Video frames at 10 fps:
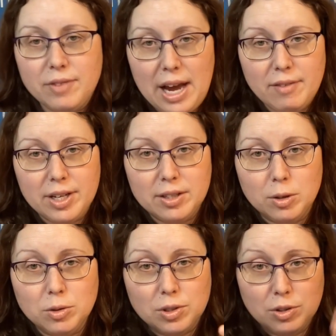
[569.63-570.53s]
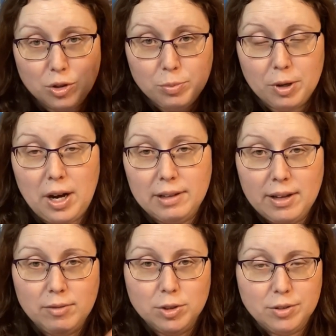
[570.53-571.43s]
of having those super high
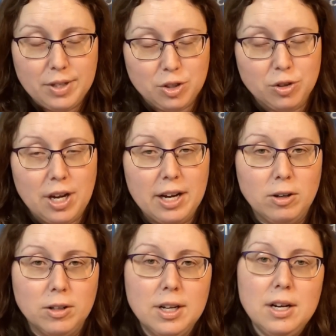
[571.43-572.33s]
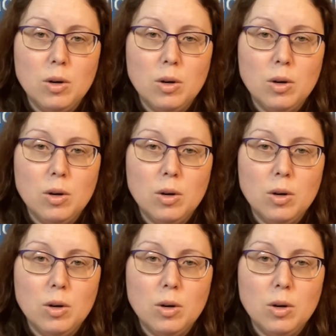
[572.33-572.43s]
levels of estradiol,